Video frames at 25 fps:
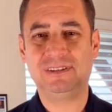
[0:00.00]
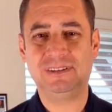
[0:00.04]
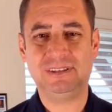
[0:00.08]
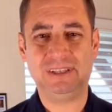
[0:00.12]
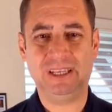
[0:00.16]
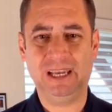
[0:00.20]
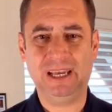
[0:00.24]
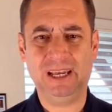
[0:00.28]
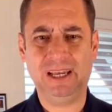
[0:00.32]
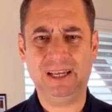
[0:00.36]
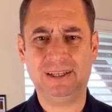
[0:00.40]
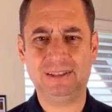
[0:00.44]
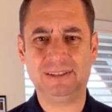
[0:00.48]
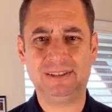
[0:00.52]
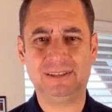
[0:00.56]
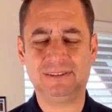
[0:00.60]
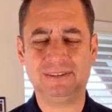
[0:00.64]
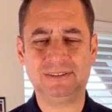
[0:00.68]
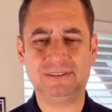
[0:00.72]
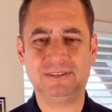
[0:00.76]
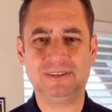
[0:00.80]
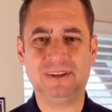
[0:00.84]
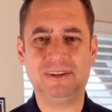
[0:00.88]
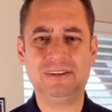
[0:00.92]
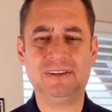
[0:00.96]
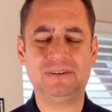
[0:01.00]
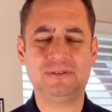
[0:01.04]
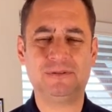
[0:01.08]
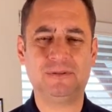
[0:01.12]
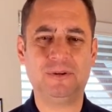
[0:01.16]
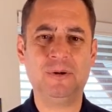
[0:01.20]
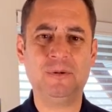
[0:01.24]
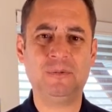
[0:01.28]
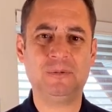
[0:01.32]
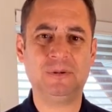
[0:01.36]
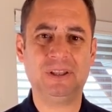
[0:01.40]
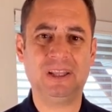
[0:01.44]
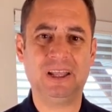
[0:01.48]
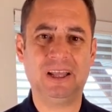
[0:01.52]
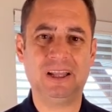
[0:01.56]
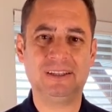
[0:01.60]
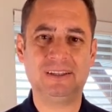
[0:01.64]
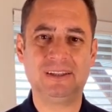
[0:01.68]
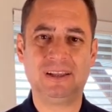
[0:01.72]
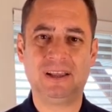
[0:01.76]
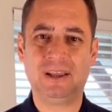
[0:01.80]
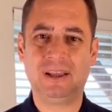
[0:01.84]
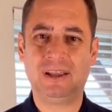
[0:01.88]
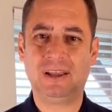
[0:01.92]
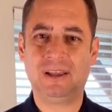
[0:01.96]
Yeah, there is nothing wrong with
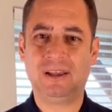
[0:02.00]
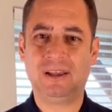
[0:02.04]
that.